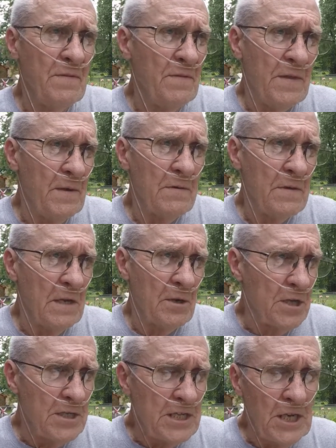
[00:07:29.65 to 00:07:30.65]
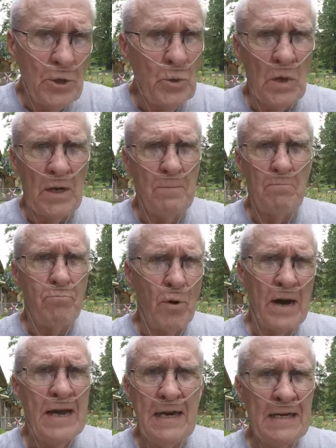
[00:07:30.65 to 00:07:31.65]
they're continually
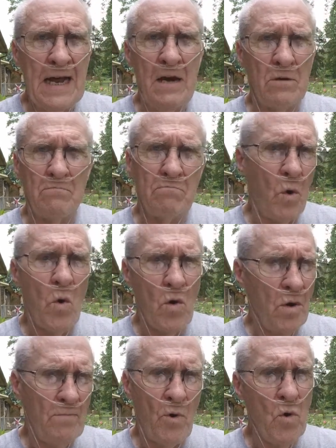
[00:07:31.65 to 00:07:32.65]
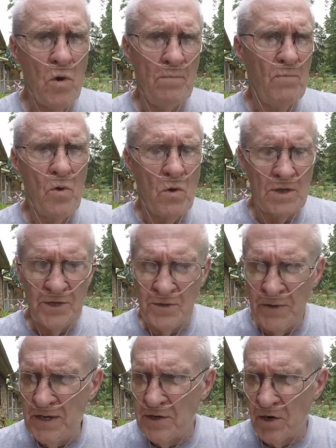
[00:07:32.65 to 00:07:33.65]
breaking down more and more and more.
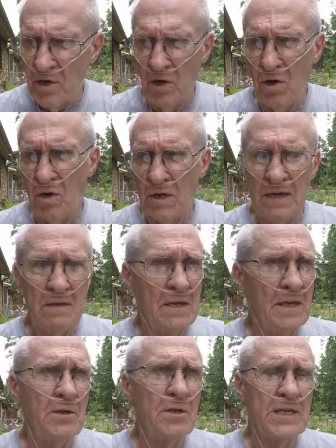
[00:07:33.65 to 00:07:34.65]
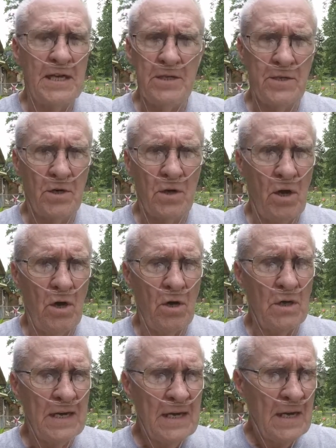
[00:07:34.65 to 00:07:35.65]
Streets are clogged, interstates are
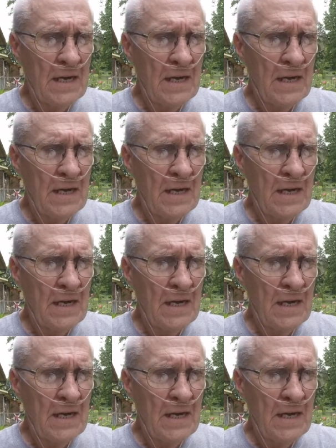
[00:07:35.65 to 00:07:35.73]
clogged,